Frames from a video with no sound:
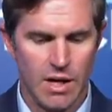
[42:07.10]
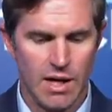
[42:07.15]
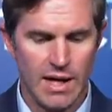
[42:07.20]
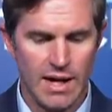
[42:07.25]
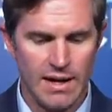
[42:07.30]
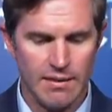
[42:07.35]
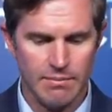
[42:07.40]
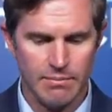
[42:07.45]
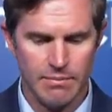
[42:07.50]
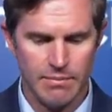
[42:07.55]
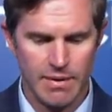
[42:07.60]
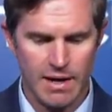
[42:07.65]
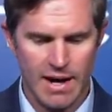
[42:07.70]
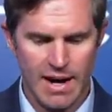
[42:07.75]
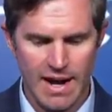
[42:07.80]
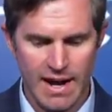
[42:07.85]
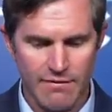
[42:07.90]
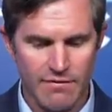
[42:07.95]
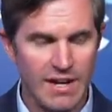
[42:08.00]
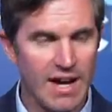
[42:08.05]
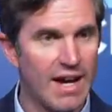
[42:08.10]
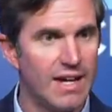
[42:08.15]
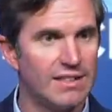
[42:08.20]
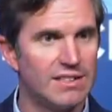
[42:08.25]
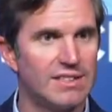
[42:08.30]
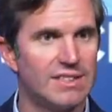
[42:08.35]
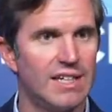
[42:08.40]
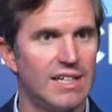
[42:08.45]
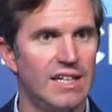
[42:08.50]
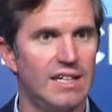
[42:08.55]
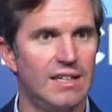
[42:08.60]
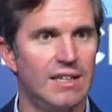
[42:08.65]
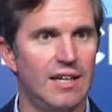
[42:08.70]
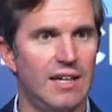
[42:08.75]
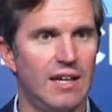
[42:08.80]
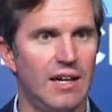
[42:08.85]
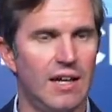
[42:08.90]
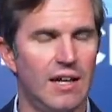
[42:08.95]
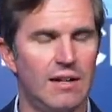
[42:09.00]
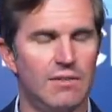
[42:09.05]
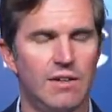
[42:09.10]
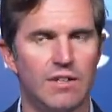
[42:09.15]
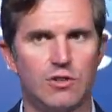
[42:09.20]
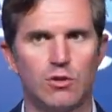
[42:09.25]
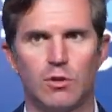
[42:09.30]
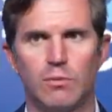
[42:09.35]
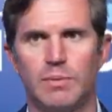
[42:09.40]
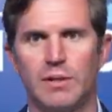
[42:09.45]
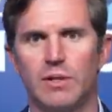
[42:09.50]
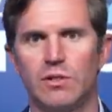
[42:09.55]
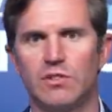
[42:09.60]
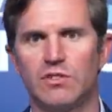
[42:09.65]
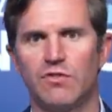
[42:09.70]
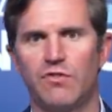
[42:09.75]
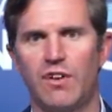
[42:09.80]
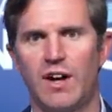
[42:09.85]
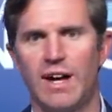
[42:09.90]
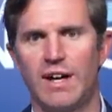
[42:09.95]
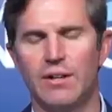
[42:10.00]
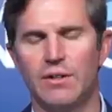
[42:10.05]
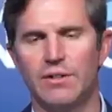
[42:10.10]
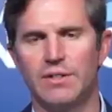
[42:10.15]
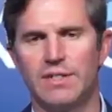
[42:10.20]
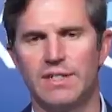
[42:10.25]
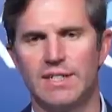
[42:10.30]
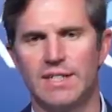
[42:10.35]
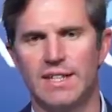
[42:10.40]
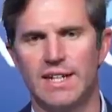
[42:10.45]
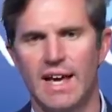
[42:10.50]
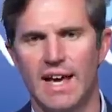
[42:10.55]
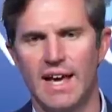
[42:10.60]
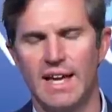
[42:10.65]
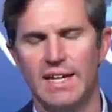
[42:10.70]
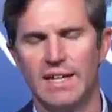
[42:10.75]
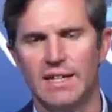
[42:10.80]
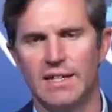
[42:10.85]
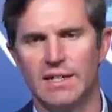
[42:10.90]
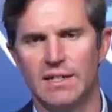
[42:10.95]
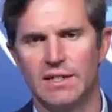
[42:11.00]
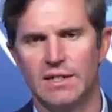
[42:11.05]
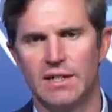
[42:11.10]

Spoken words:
Well, I have not seen the individual bills filed today